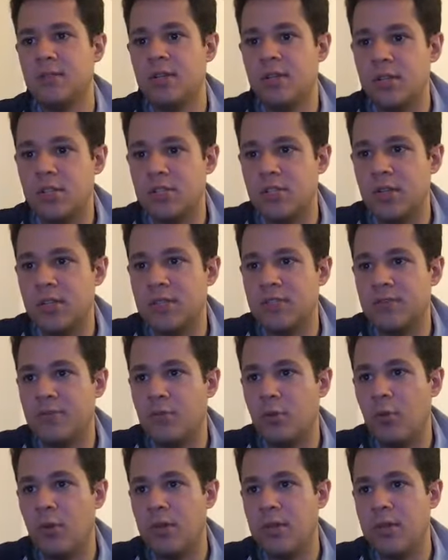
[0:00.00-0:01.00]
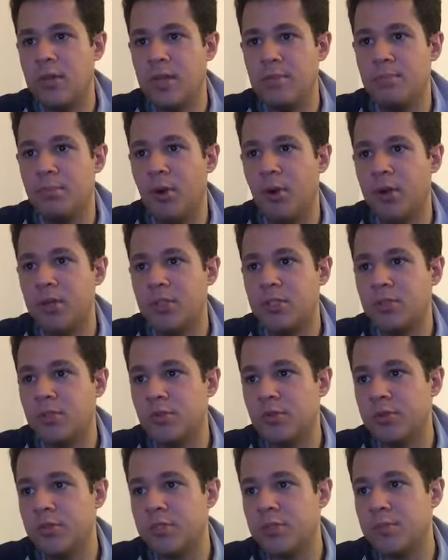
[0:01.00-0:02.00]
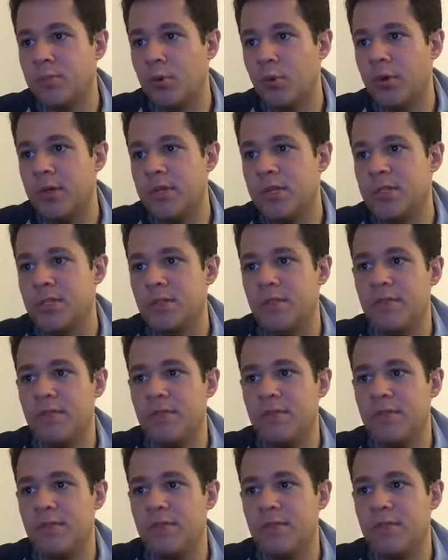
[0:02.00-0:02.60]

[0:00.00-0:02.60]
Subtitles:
address for the Barstool Sports